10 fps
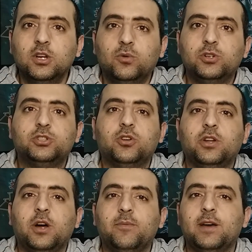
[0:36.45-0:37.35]
which
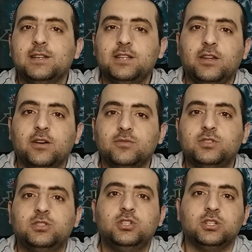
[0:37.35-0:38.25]
Konami has
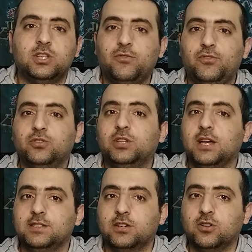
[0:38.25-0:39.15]
announced just a few
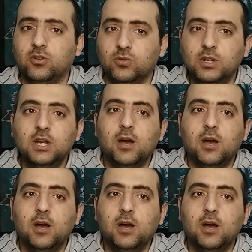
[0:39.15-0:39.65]
days ago,